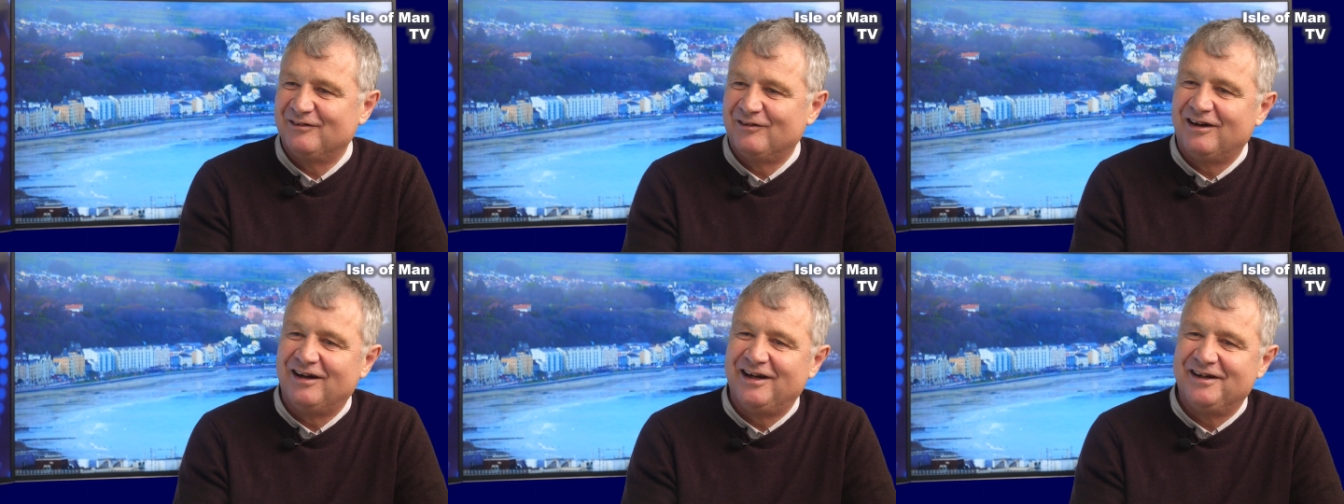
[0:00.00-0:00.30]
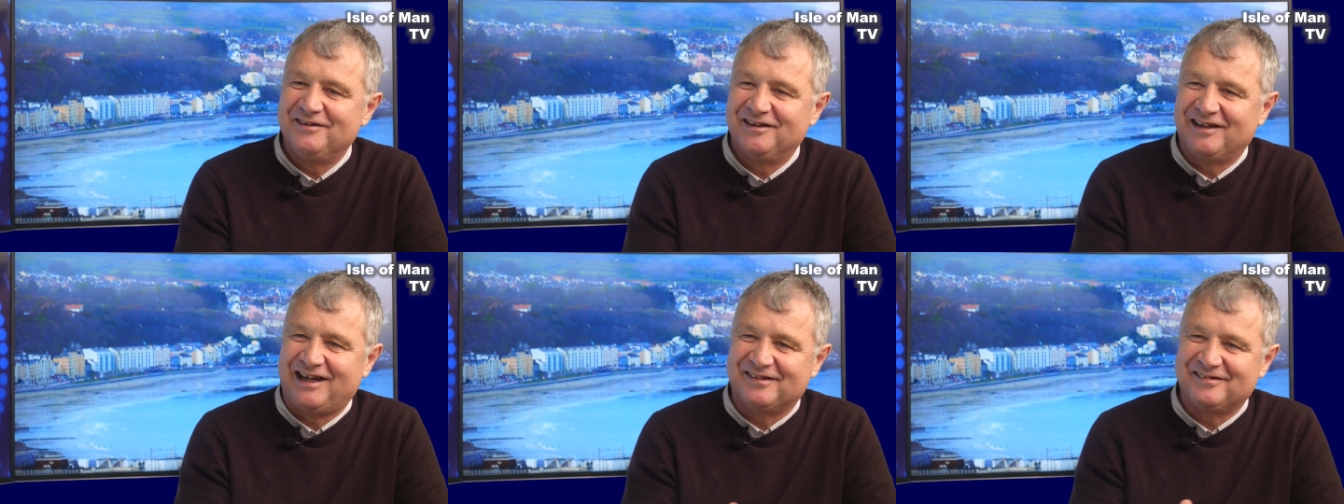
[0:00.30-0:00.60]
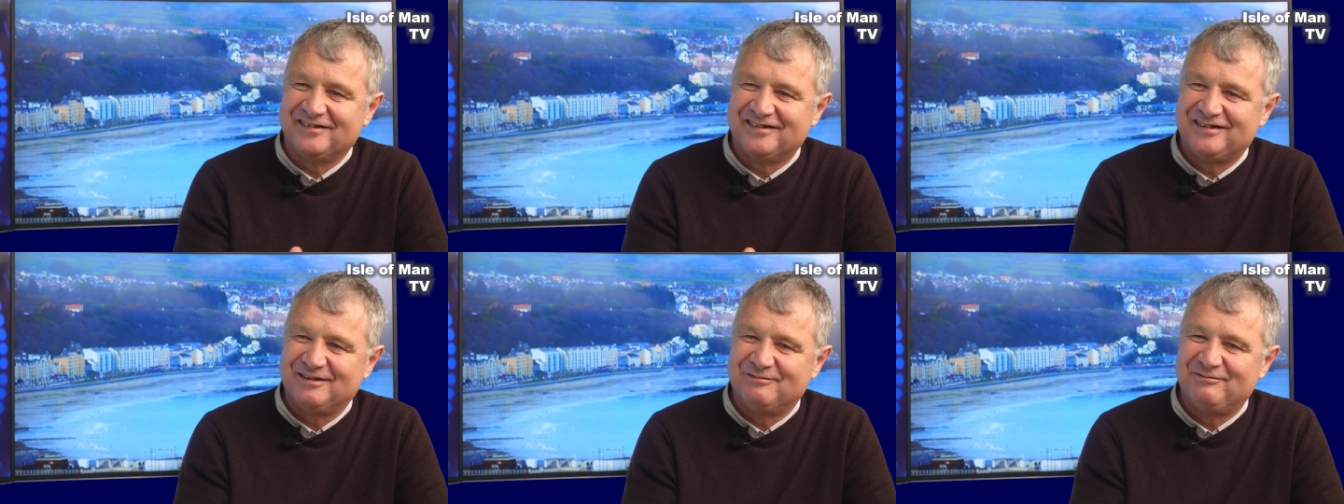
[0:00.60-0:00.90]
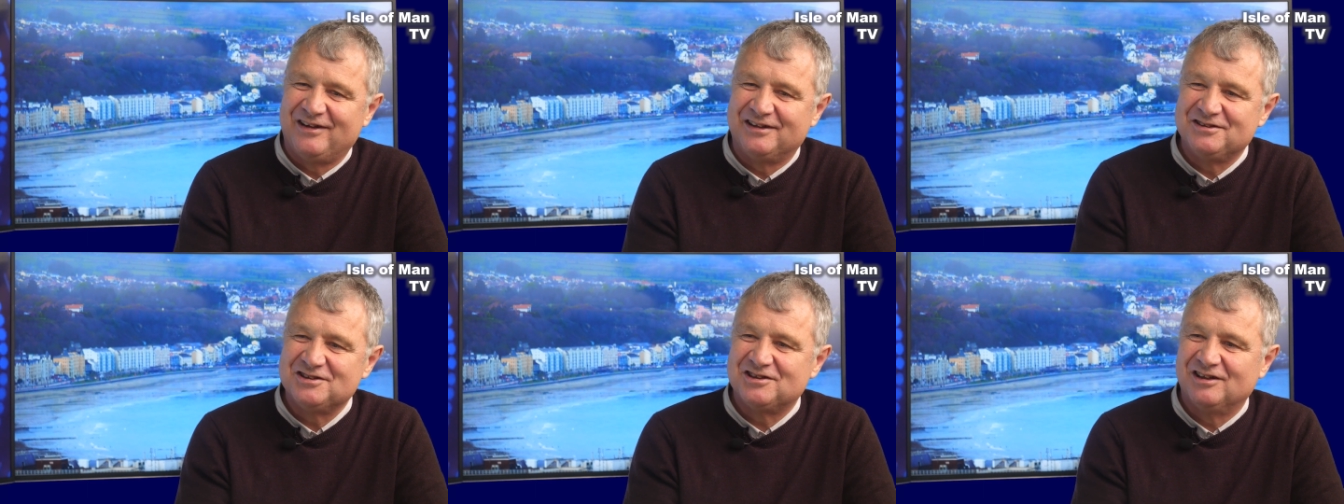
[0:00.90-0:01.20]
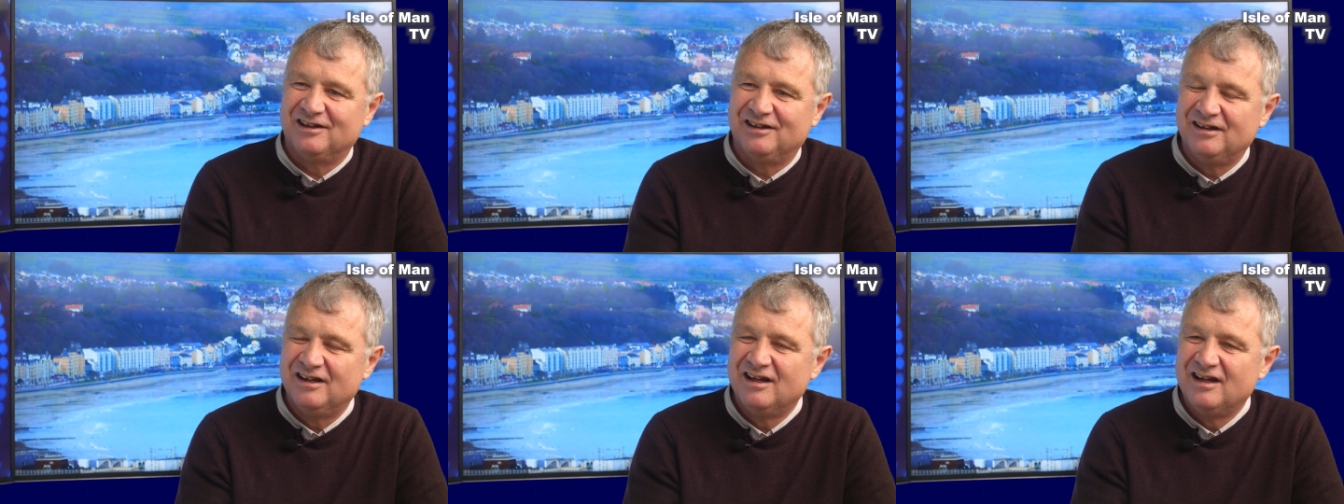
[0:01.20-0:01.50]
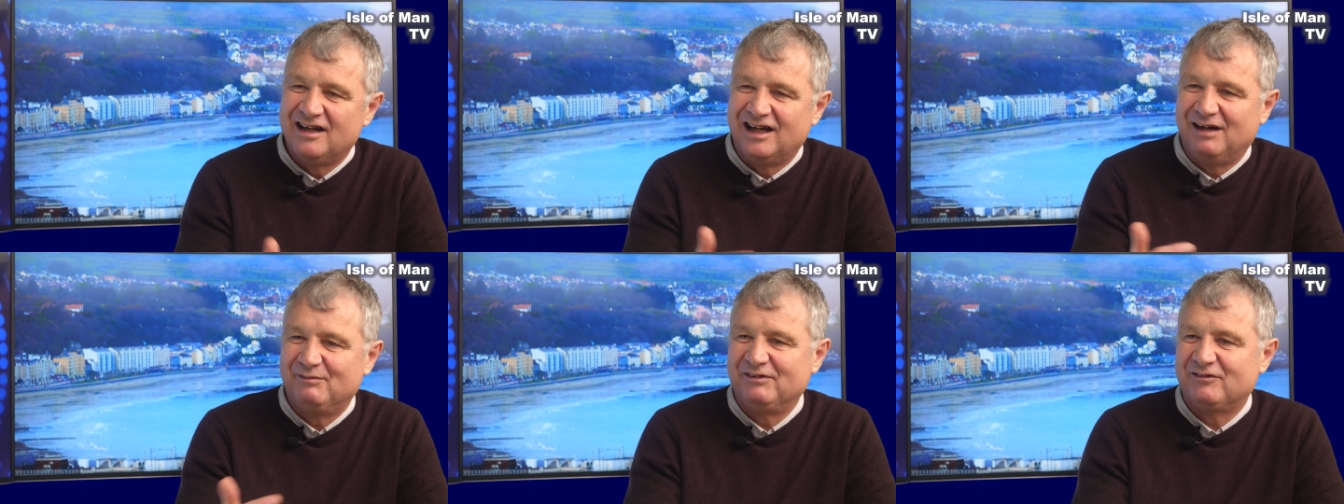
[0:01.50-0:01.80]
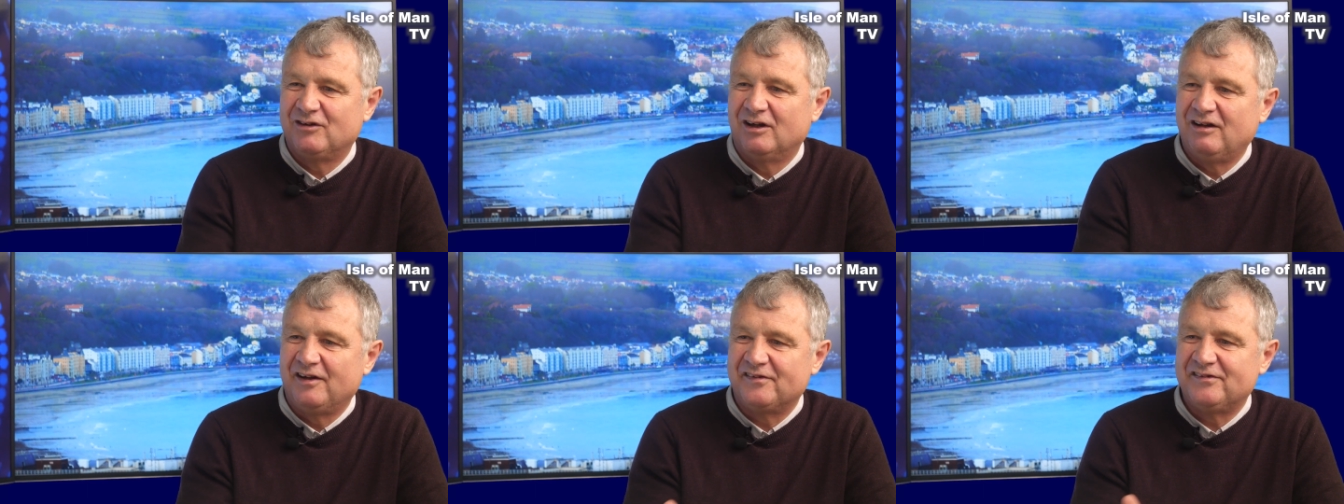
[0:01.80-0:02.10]
of DOI that has a subvention, and
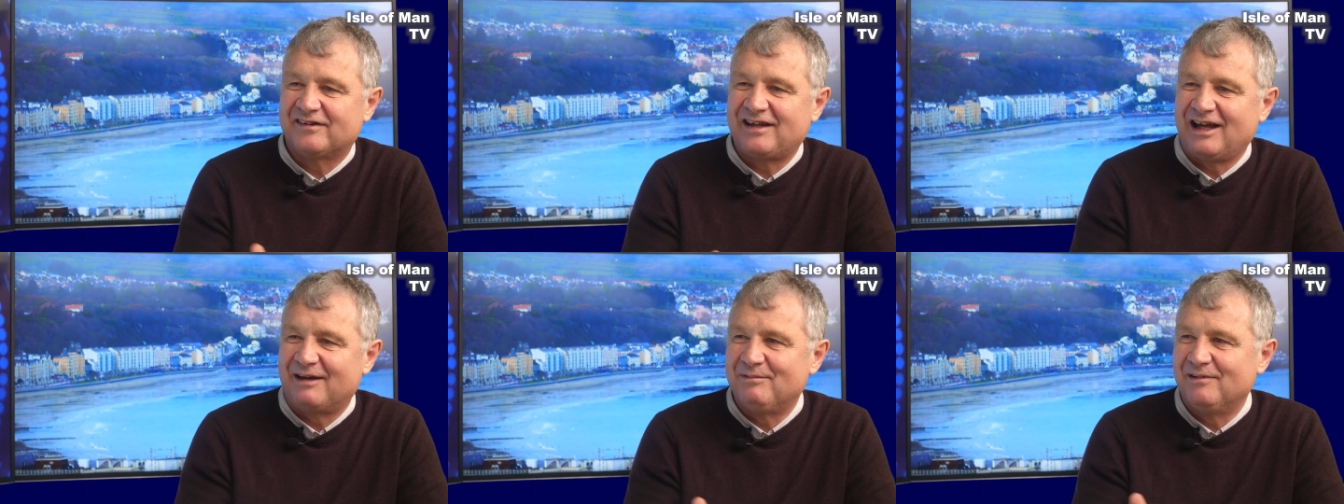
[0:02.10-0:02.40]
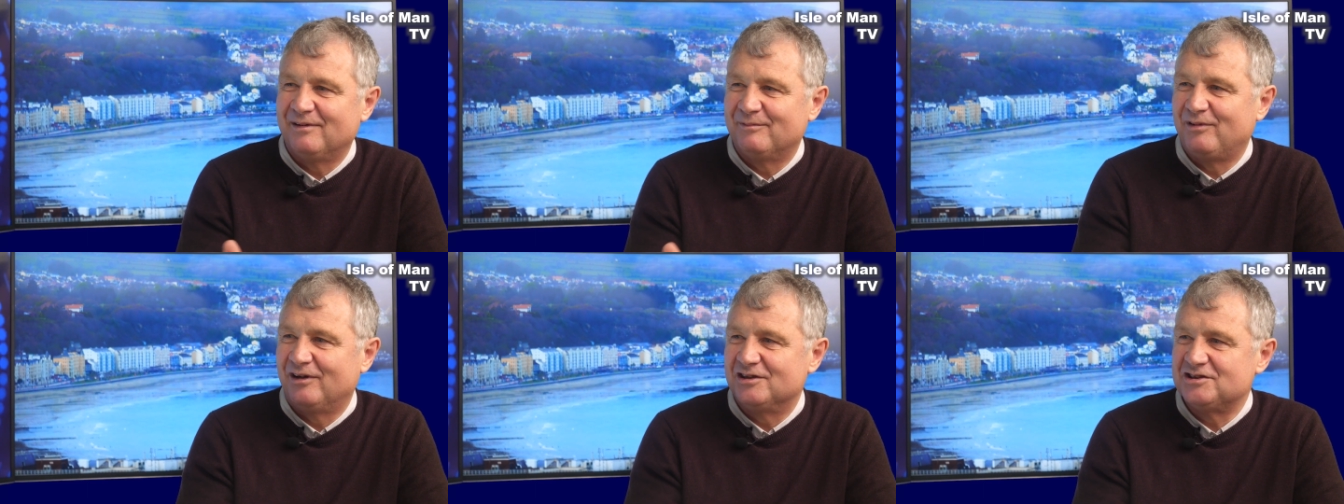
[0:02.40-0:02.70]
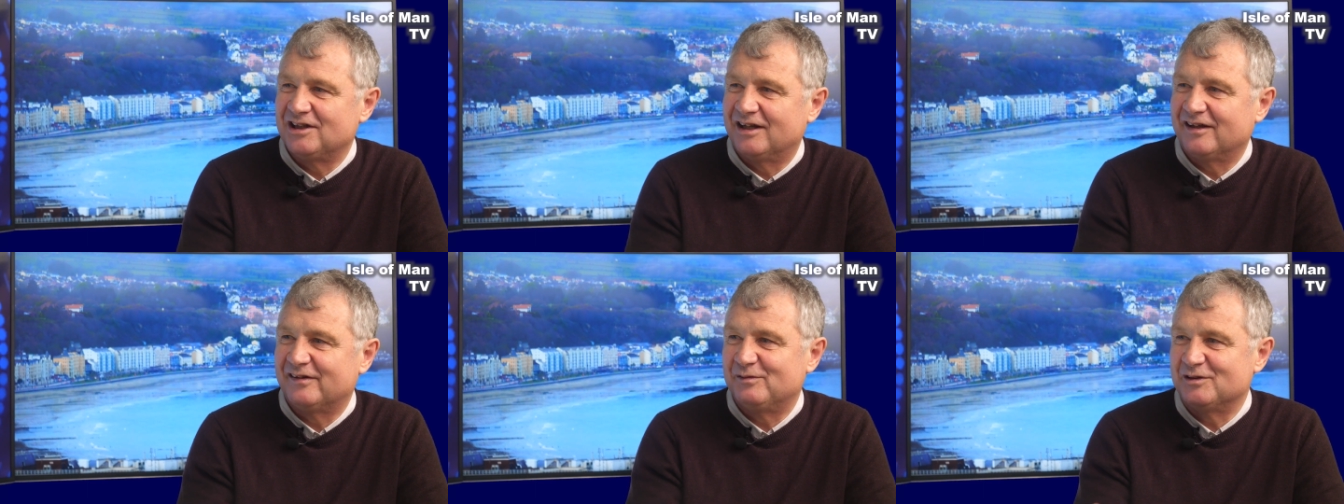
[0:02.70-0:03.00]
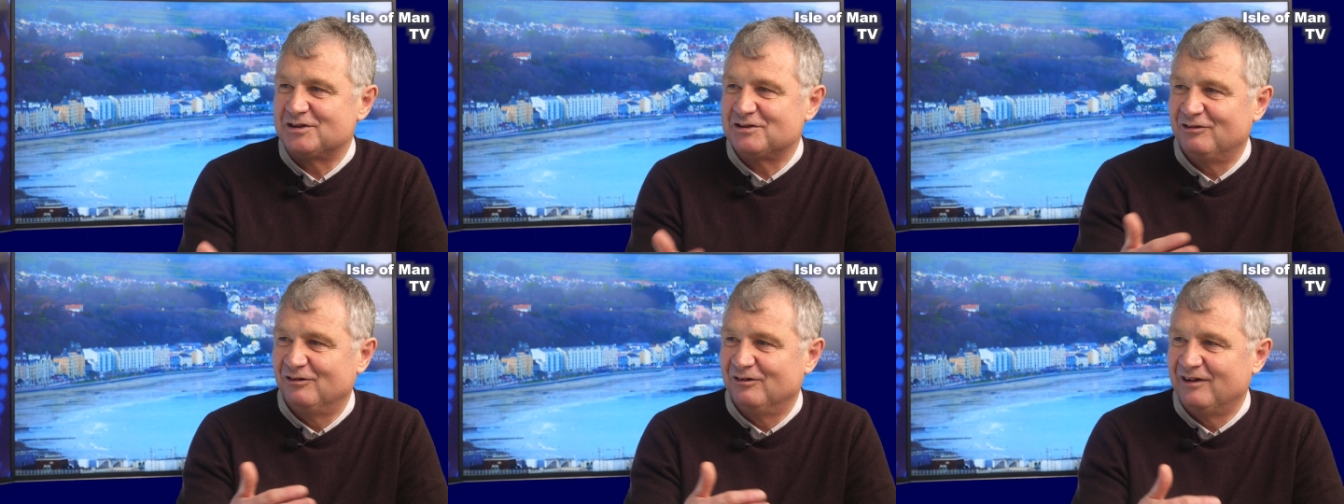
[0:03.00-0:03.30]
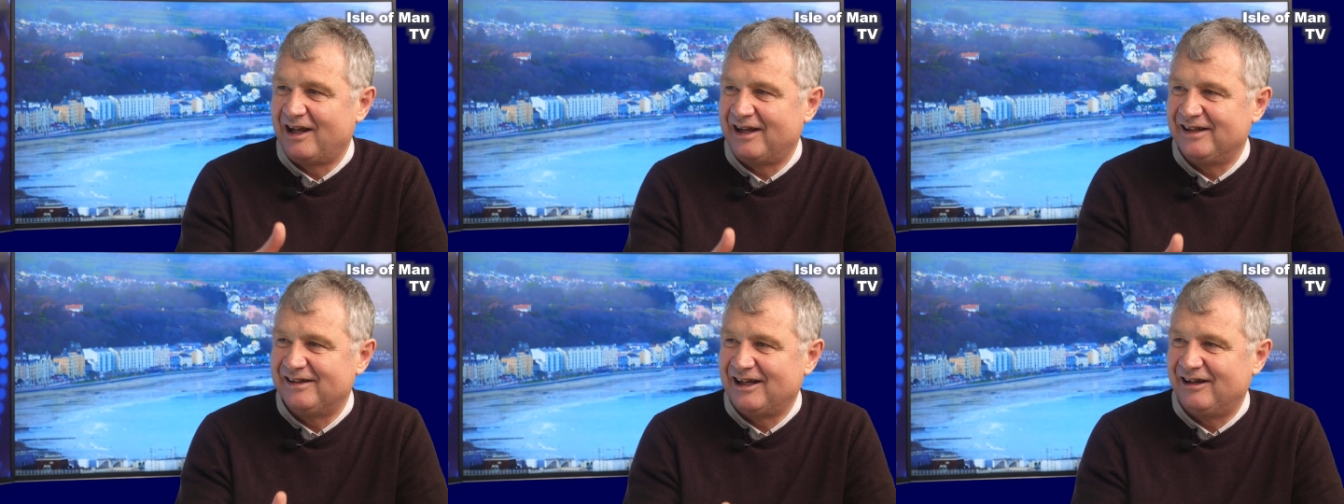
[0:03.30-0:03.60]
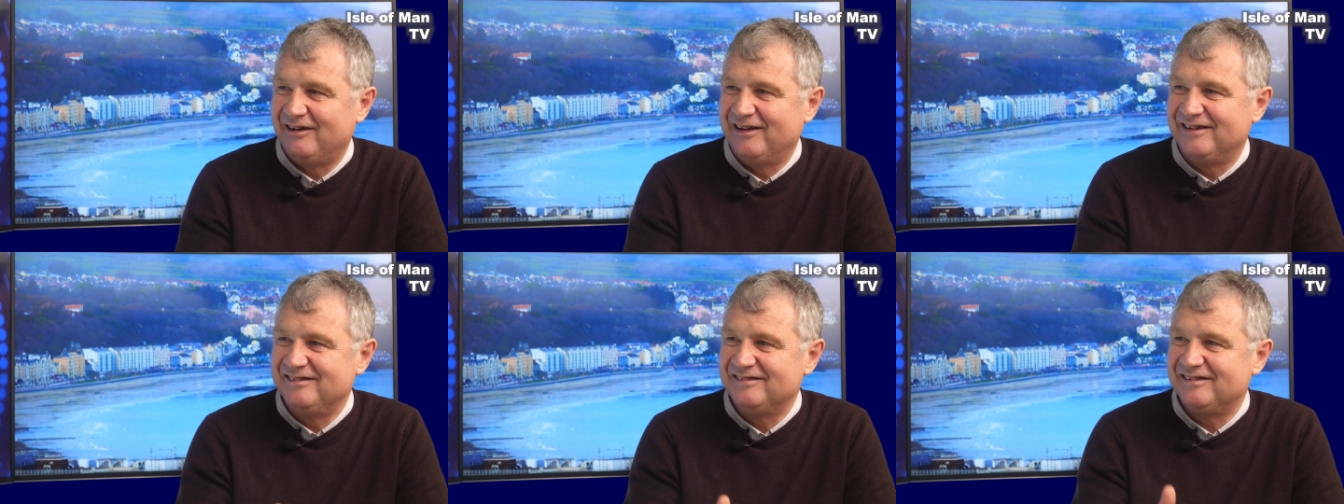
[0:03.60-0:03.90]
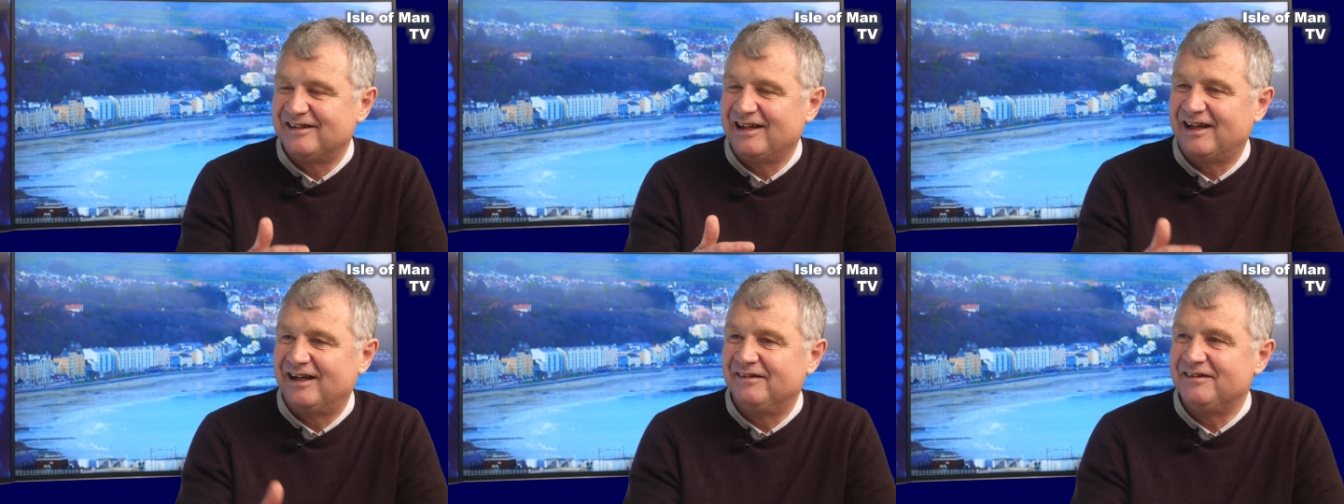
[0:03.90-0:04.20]
we've got lots of capital projects which are all laid out, hinted okay.